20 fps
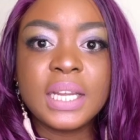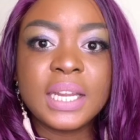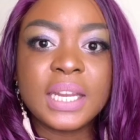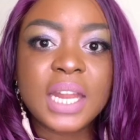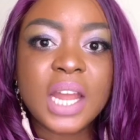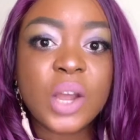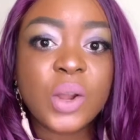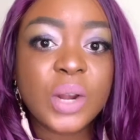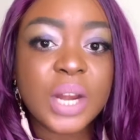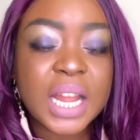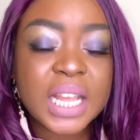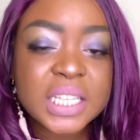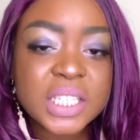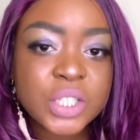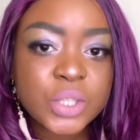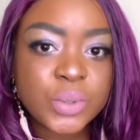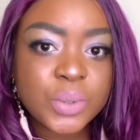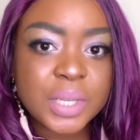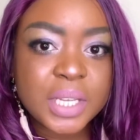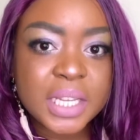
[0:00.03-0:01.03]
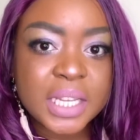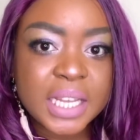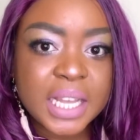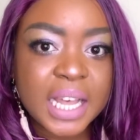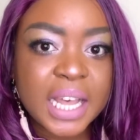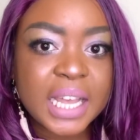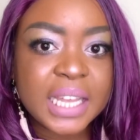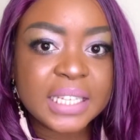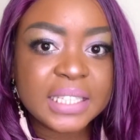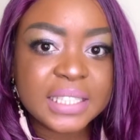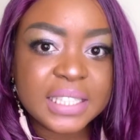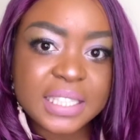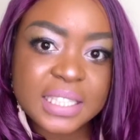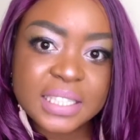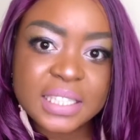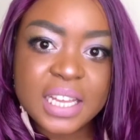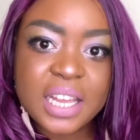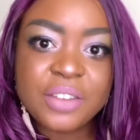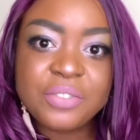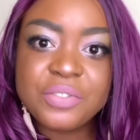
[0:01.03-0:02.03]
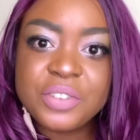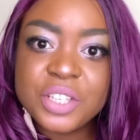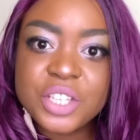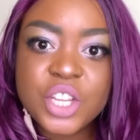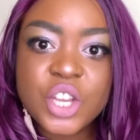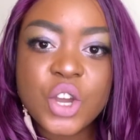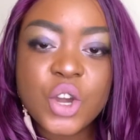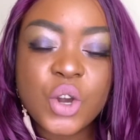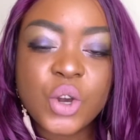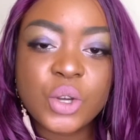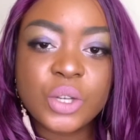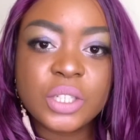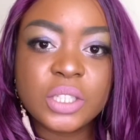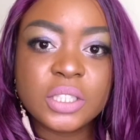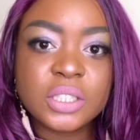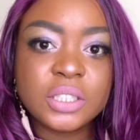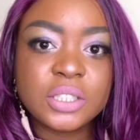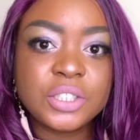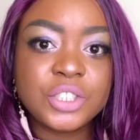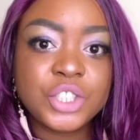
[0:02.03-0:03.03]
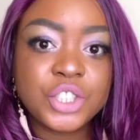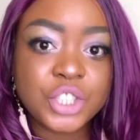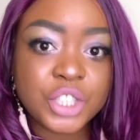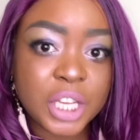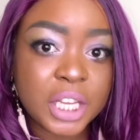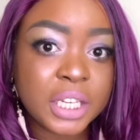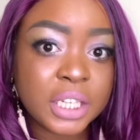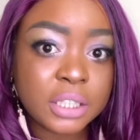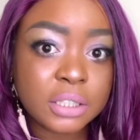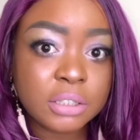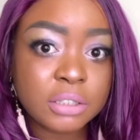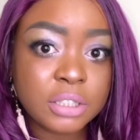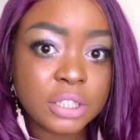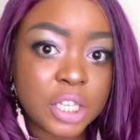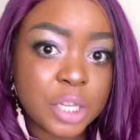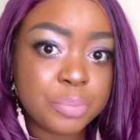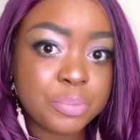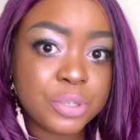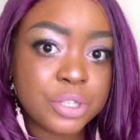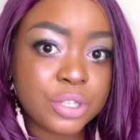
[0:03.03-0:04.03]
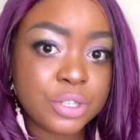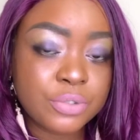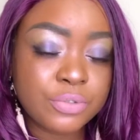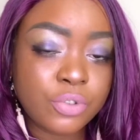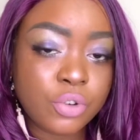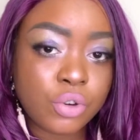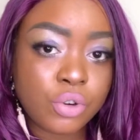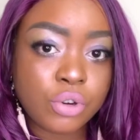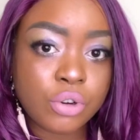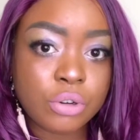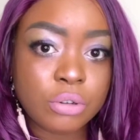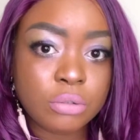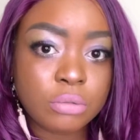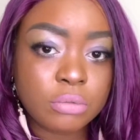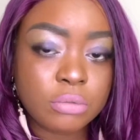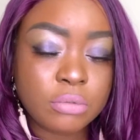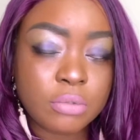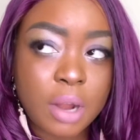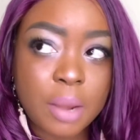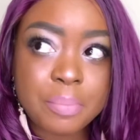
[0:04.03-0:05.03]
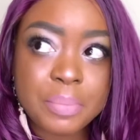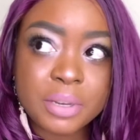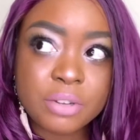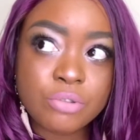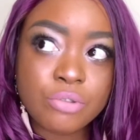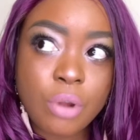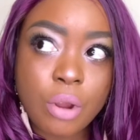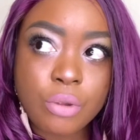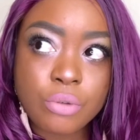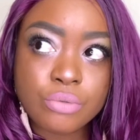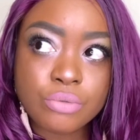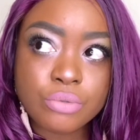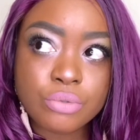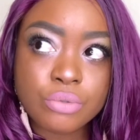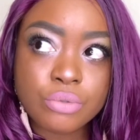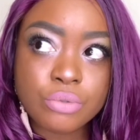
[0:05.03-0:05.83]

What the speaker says: Now, last week I did a video on channel tips for rapid growth.